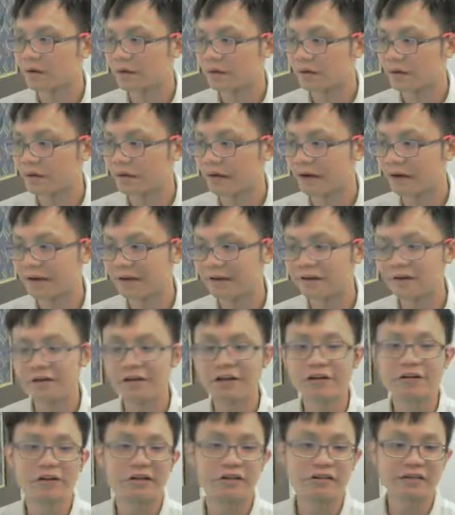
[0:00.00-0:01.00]
Yeah, it only
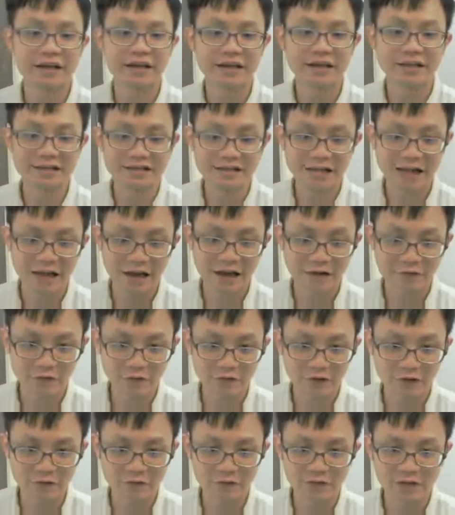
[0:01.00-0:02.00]
contains half
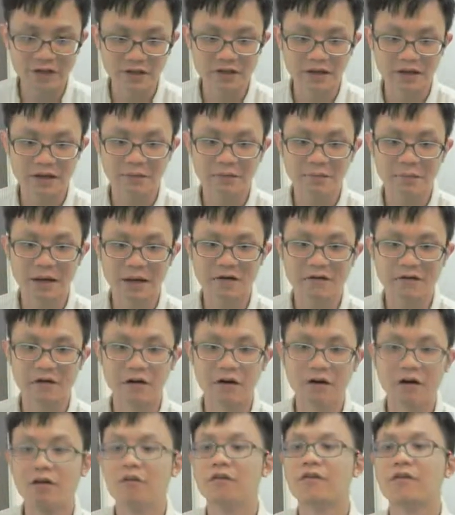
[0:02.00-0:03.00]
of the amount
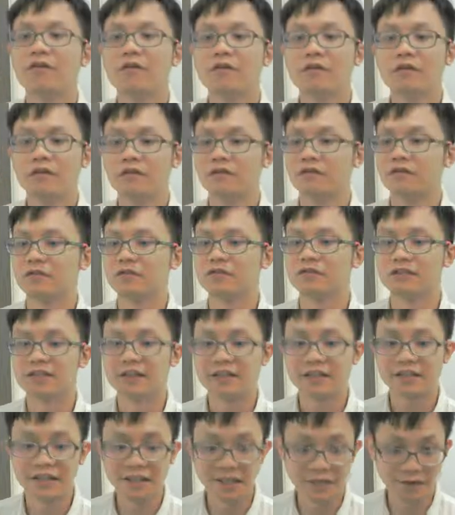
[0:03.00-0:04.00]
of
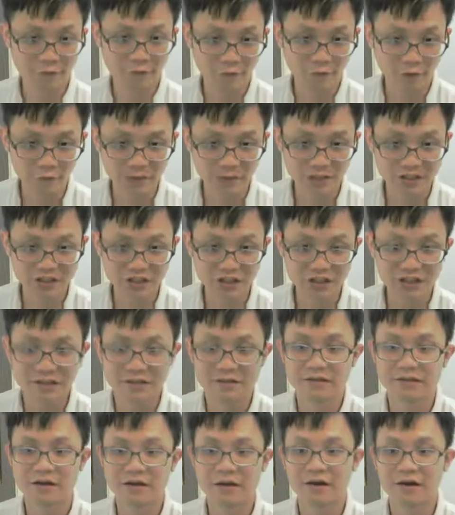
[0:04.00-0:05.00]
genetic
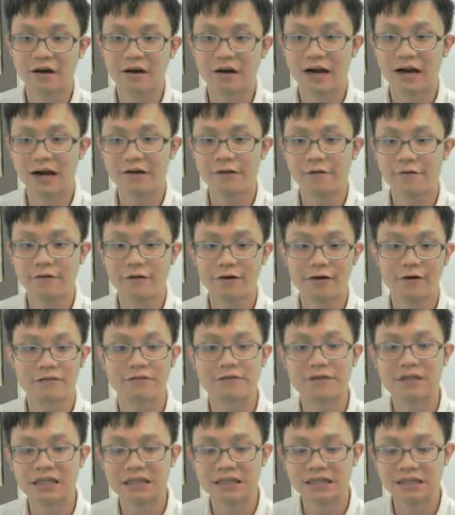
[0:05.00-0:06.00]
information or half of
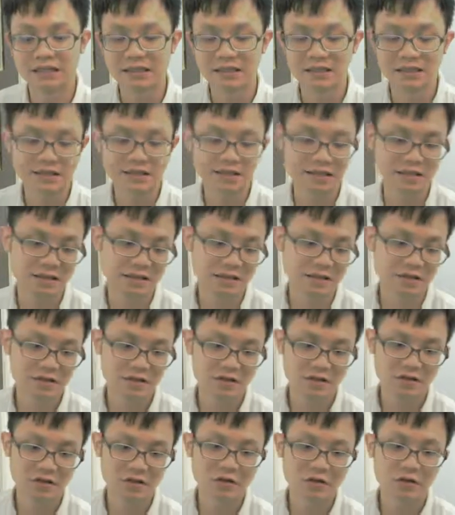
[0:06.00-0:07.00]
the
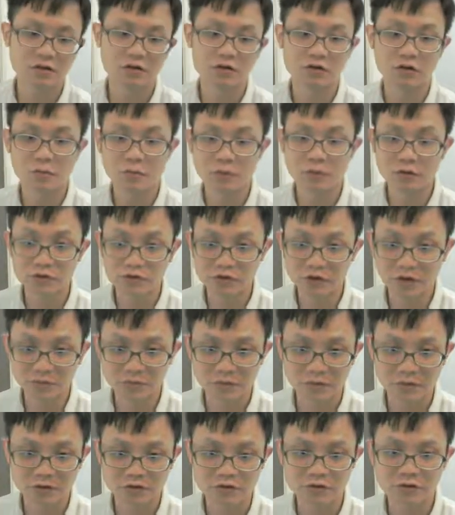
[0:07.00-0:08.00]

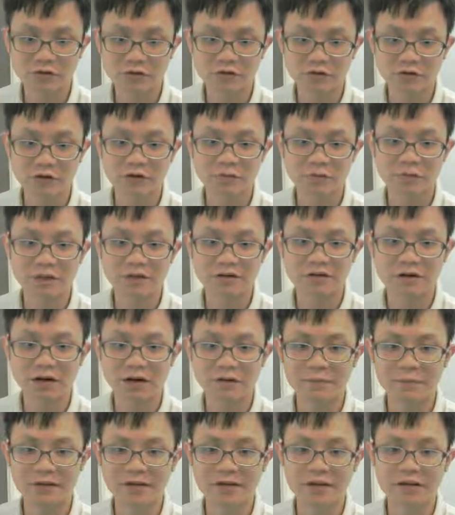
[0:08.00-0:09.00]
chromosome. So human got how
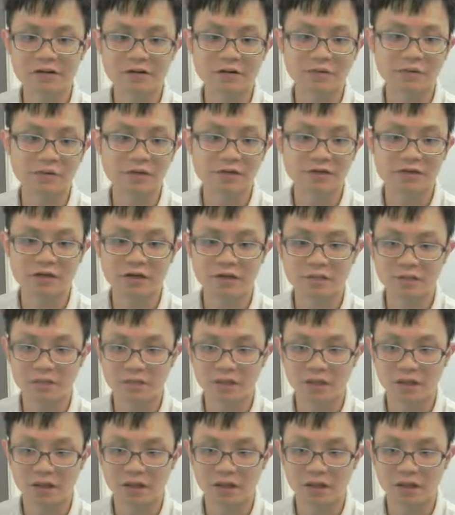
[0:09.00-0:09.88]
many chromosome?